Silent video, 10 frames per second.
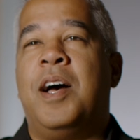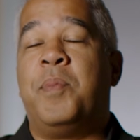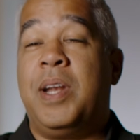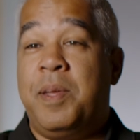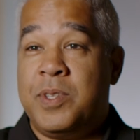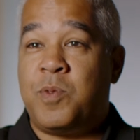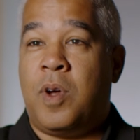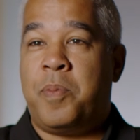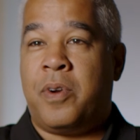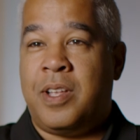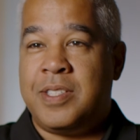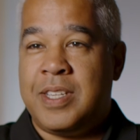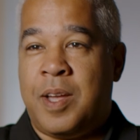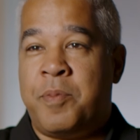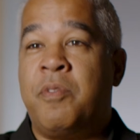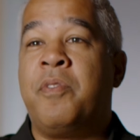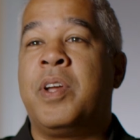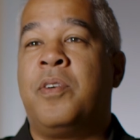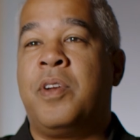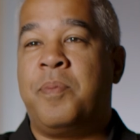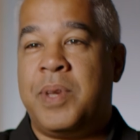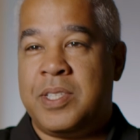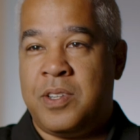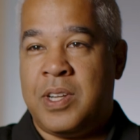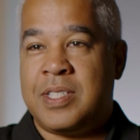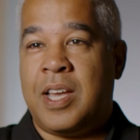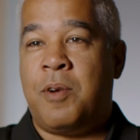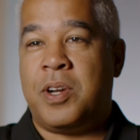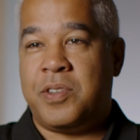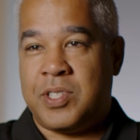My name is Juan Peralta. I'm a re-recording mixer at Skywalker